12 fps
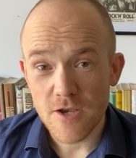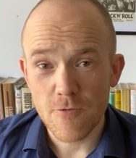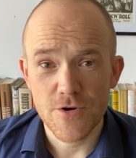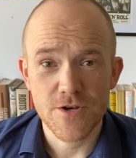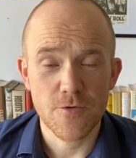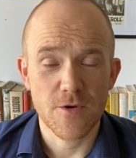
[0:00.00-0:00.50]
we're
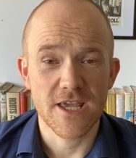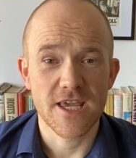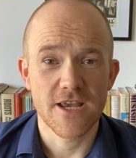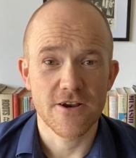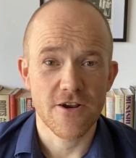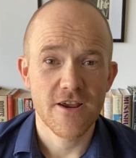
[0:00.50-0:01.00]
doing
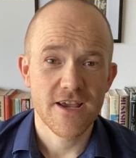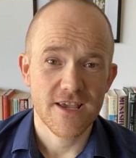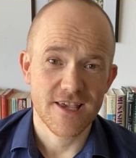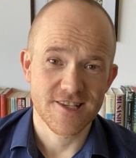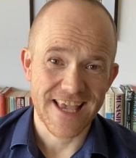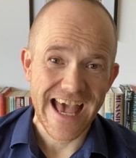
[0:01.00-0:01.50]
here
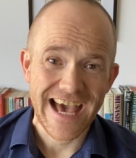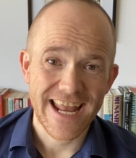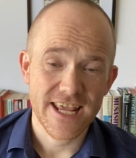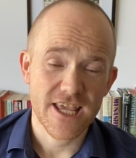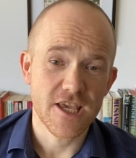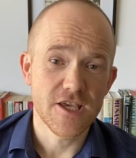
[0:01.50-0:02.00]
is
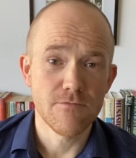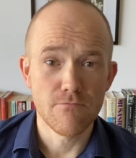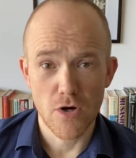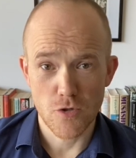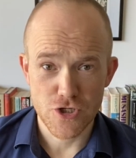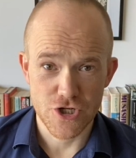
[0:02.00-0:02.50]
adding
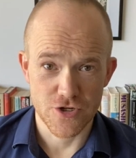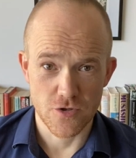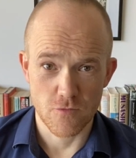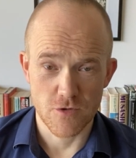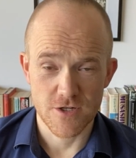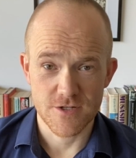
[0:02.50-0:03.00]
emotional
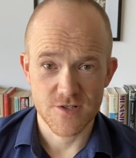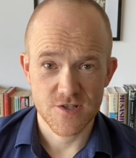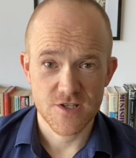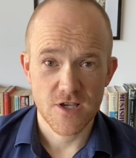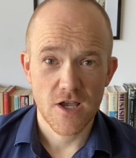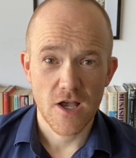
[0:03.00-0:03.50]

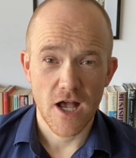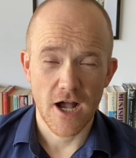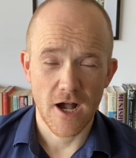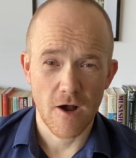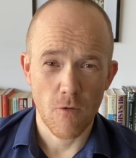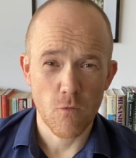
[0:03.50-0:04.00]
words.
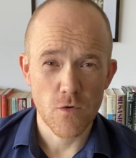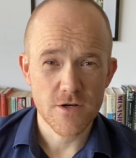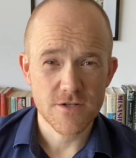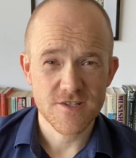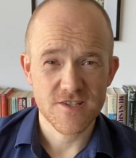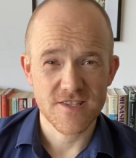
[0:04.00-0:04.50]

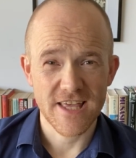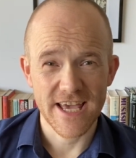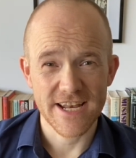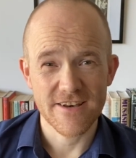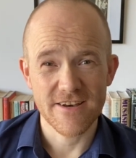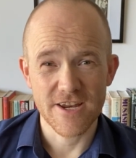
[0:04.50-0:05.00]
Words
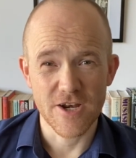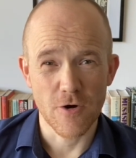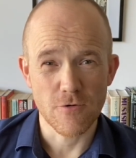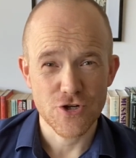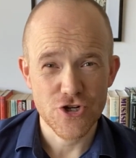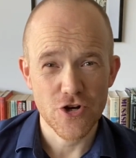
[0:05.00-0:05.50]
that,
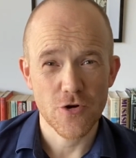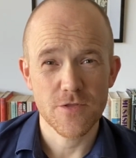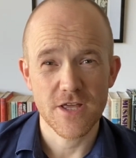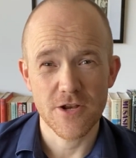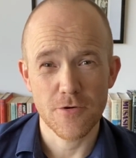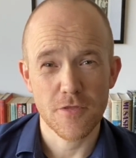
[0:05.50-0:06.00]
show
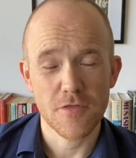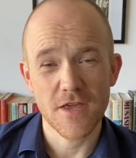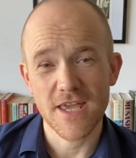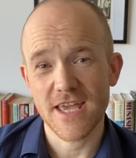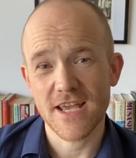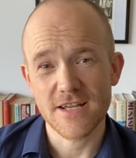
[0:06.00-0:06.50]
that you're
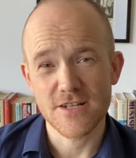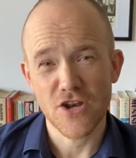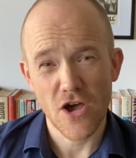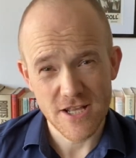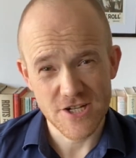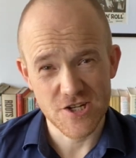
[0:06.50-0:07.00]
thinking
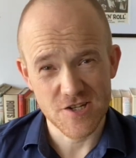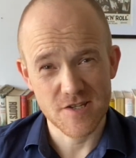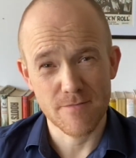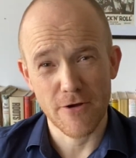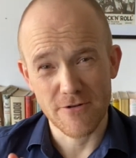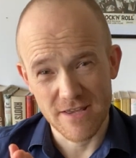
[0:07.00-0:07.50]
not just
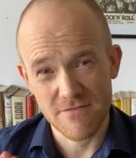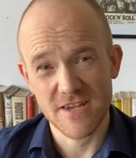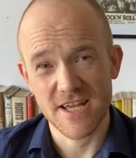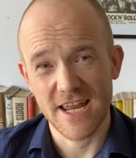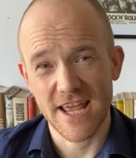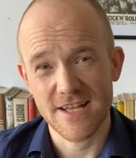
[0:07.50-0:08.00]
about giving
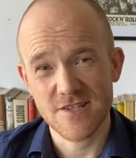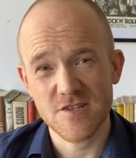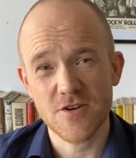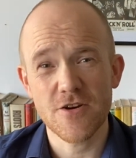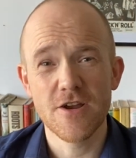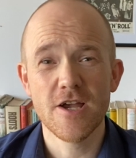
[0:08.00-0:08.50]
an
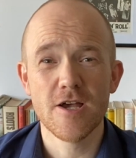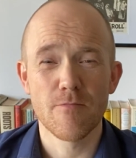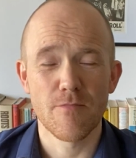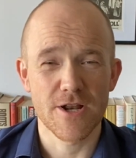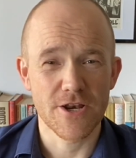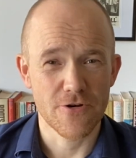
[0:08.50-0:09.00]
answer,
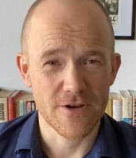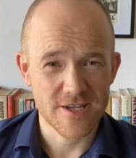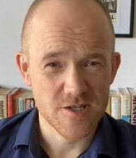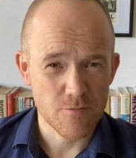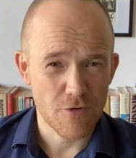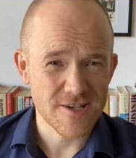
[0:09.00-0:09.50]
but you're
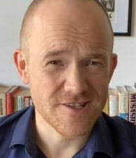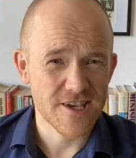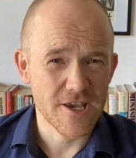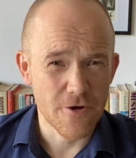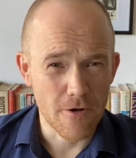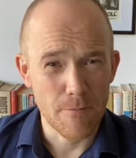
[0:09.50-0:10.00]
expressing
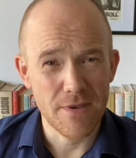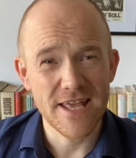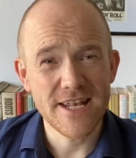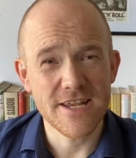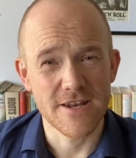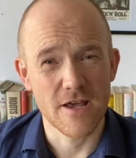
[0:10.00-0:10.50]
your
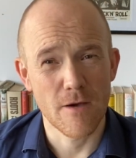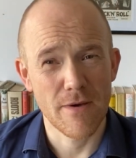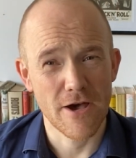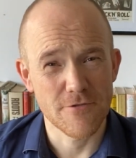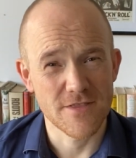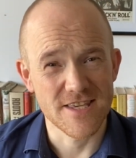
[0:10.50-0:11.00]
opinion
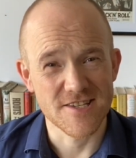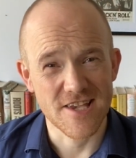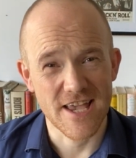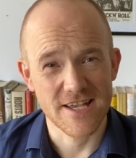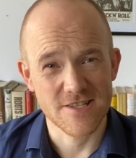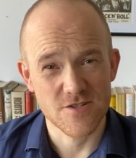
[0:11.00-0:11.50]
about these
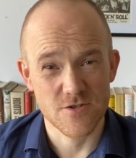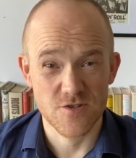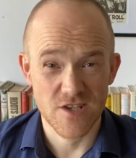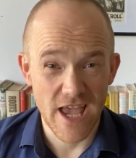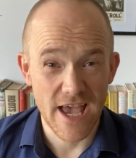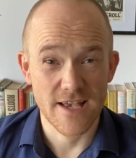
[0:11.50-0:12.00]

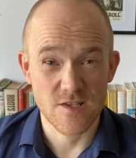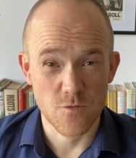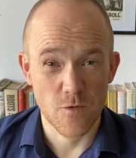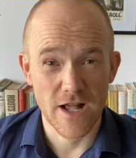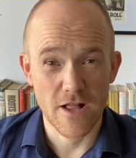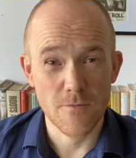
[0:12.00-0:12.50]
answers as
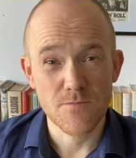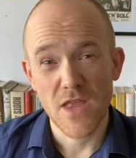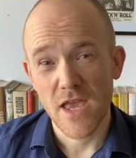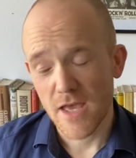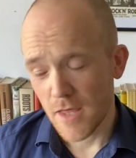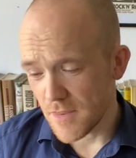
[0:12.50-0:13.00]
well.
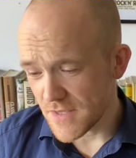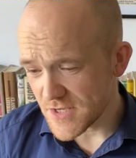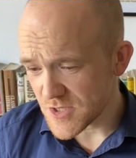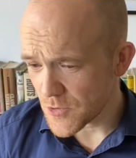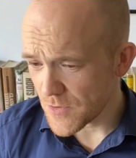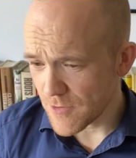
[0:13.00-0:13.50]
These 3